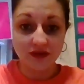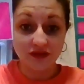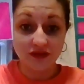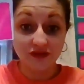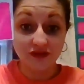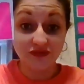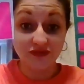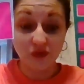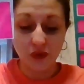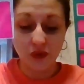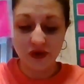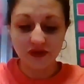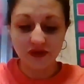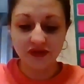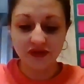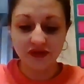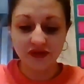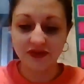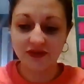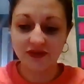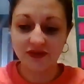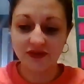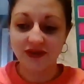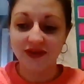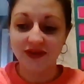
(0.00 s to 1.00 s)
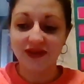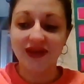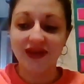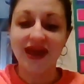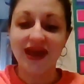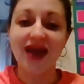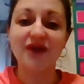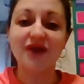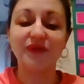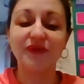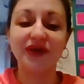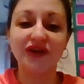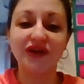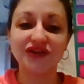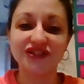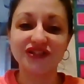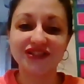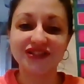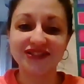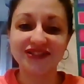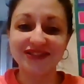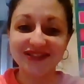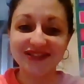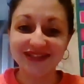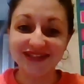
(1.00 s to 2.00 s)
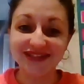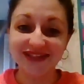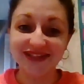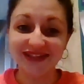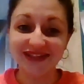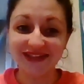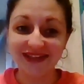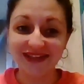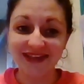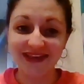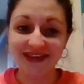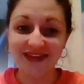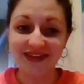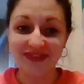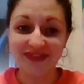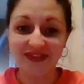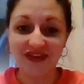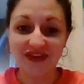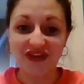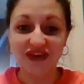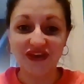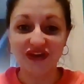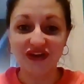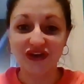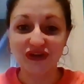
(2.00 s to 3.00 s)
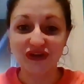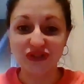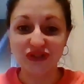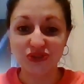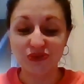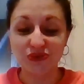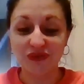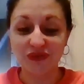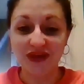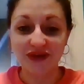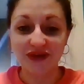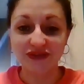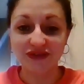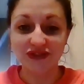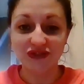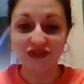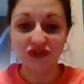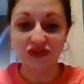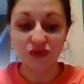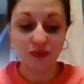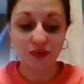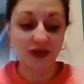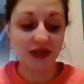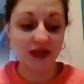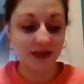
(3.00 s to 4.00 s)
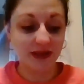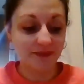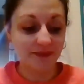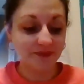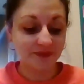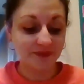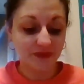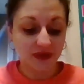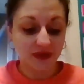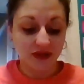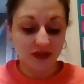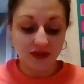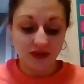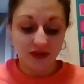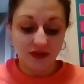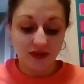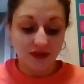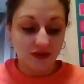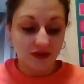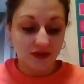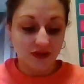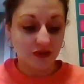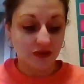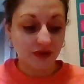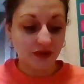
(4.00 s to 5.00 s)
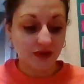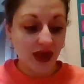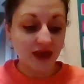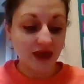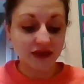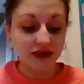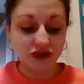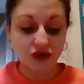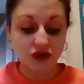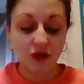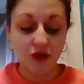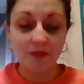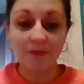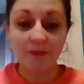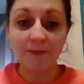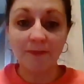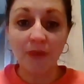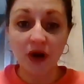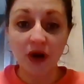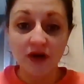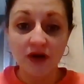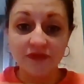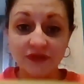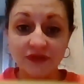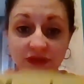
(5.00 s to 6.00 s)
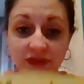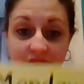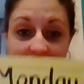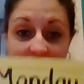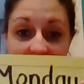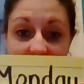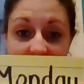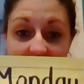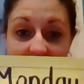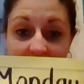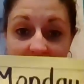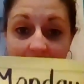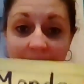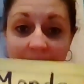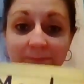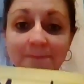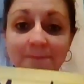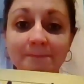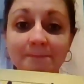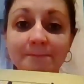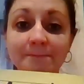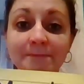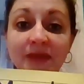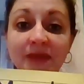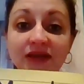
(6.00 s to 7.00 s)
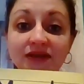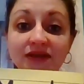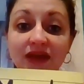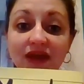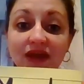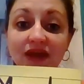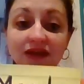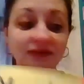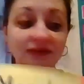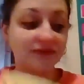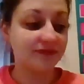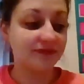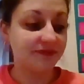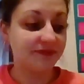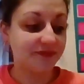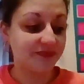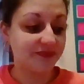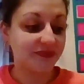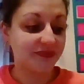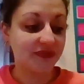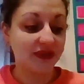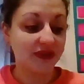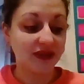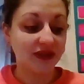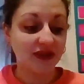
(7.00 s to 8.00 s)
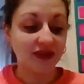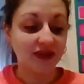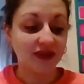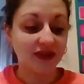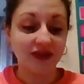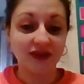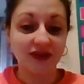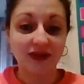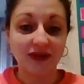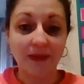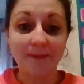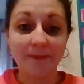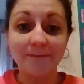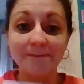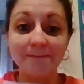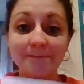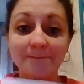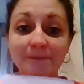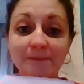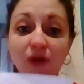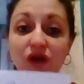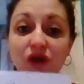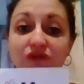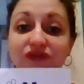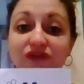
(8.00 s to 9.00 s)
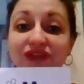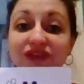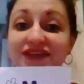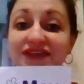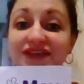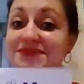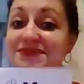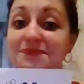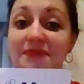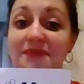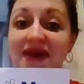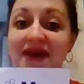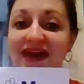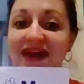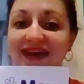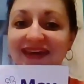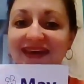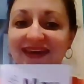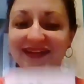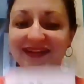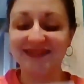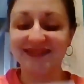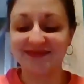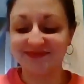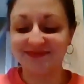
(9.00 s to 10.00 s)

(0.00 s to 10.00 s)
The fourth, and we are still in the year 2020. Okay, so marvelous Monday, marvelous May,